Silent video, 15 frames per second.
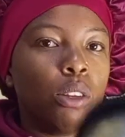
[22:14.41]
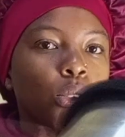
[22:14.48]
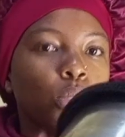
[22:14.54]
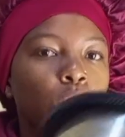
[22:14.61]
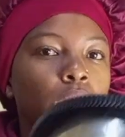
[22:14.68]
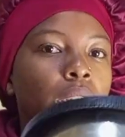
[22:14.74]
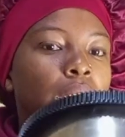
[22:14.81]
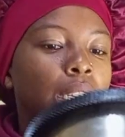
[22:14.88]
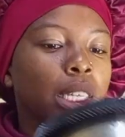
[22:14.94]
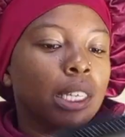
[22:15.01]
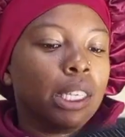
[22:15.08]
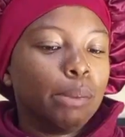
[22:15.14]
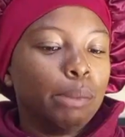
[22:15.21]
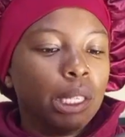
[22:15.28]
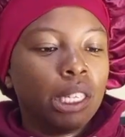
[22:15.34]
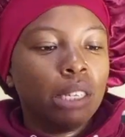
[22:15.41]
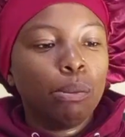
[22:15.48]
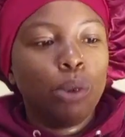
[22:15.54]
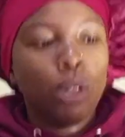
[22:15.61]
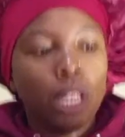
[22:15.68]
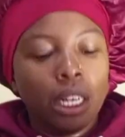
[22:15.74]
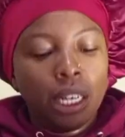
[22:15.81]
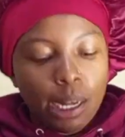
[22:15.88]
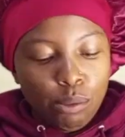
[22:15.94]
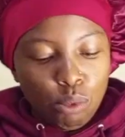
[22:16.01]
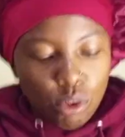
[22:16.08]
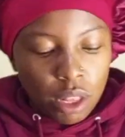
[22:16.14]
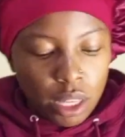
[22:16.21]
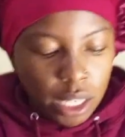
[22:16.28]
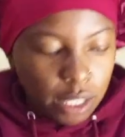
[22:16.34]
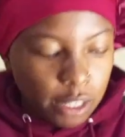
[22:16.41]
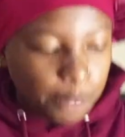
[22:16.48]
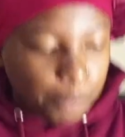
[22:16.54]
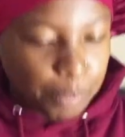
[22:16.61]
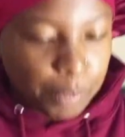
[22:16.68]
So this is the mixing bowl that comes with it.